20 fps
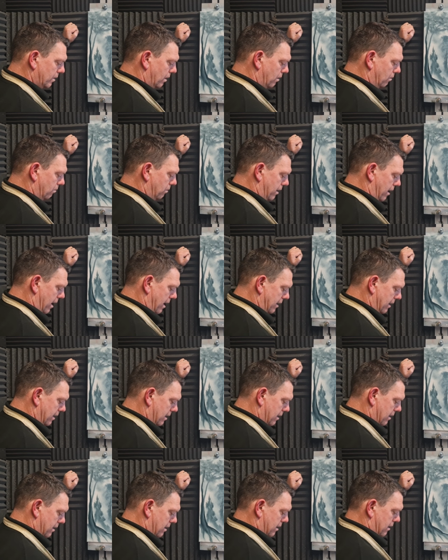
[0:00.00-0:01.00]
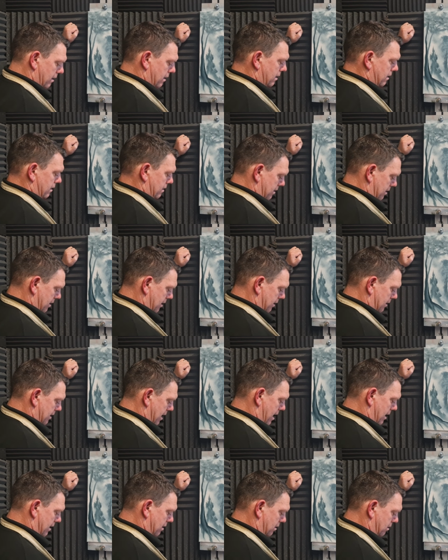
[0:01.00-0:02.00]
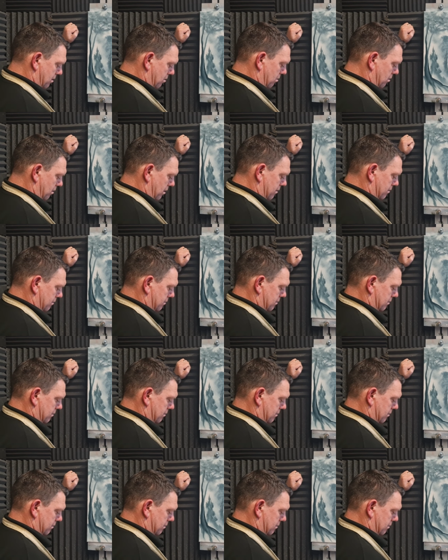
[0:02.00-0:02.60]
Okay, that darker colour,